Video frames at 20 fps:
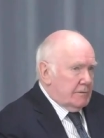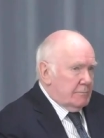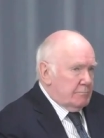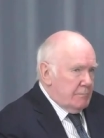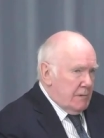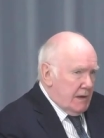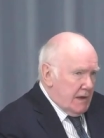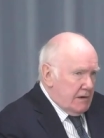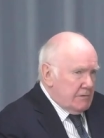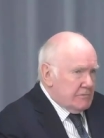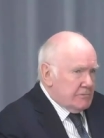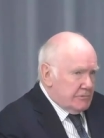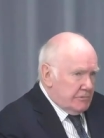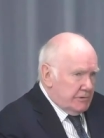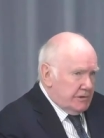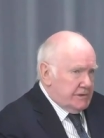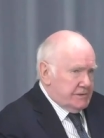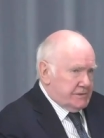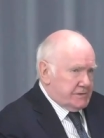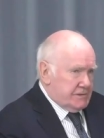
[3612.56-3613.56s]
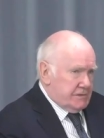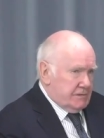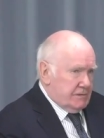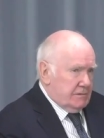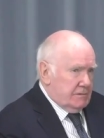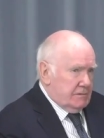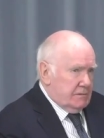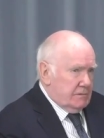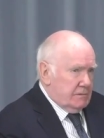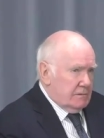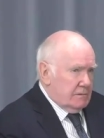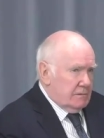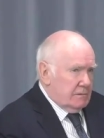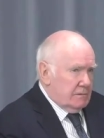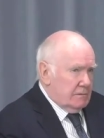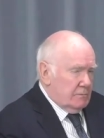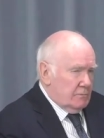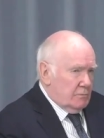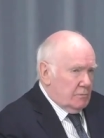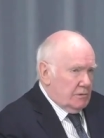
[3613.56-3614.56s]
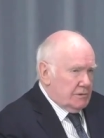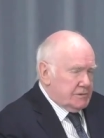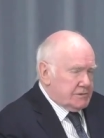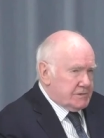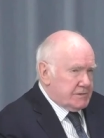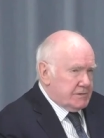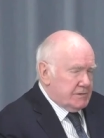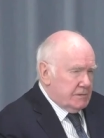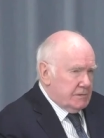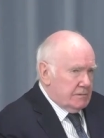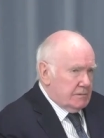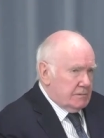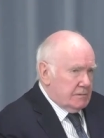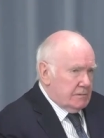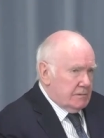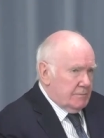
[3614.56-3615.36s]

the main reason was that